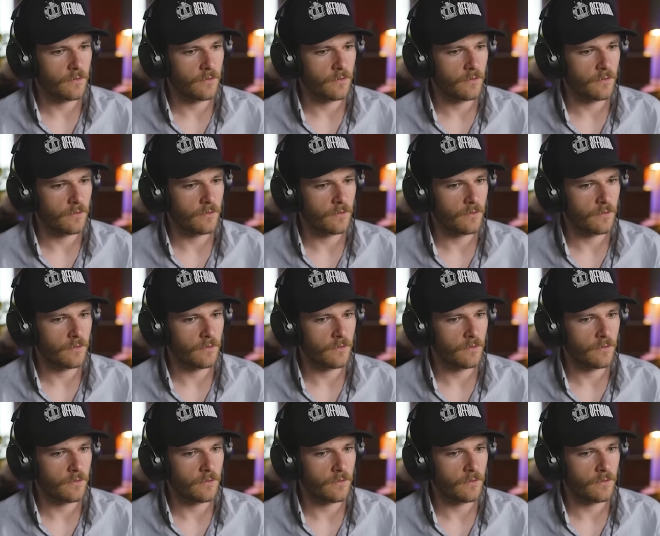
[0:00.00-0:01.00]

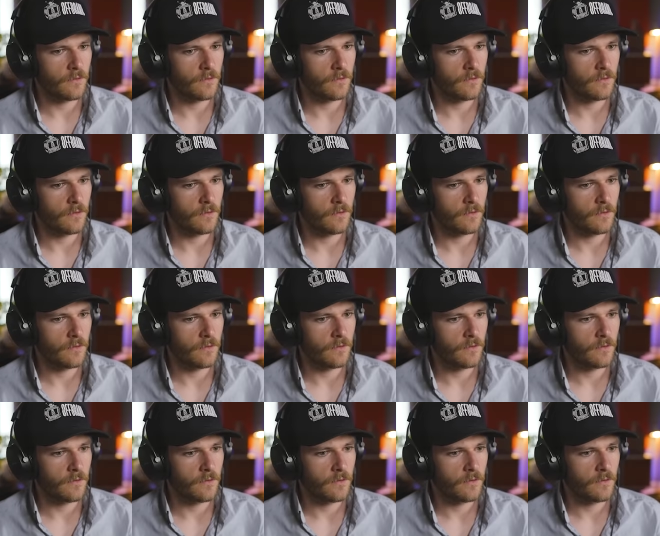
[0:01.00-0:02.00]

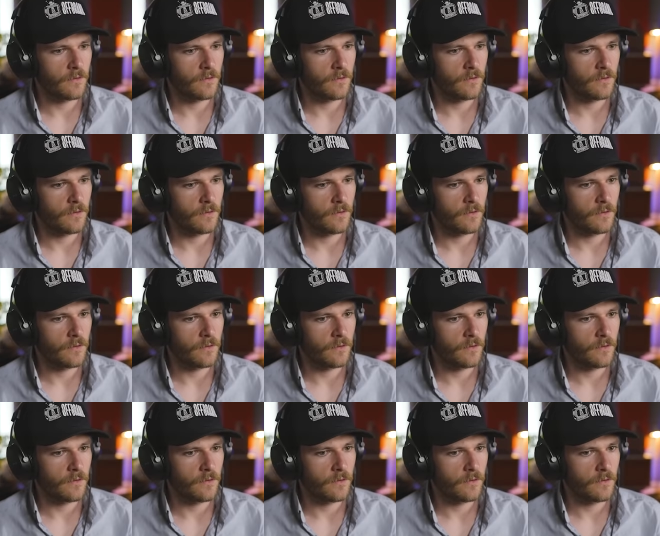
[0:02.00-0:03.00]

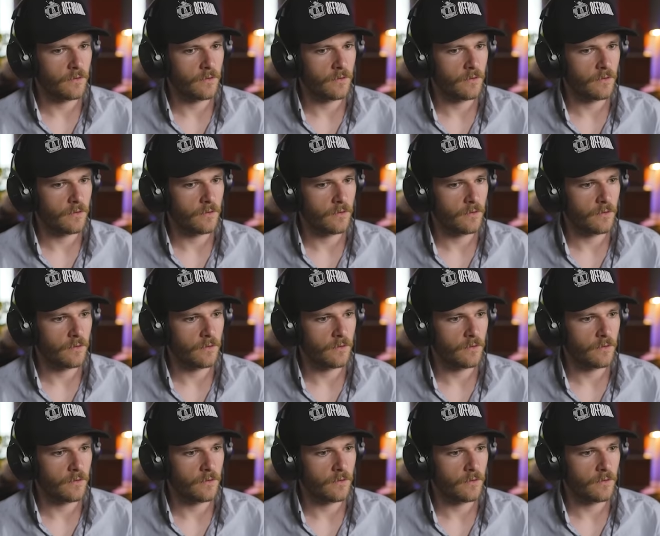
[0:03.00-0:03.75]
Nothing is said.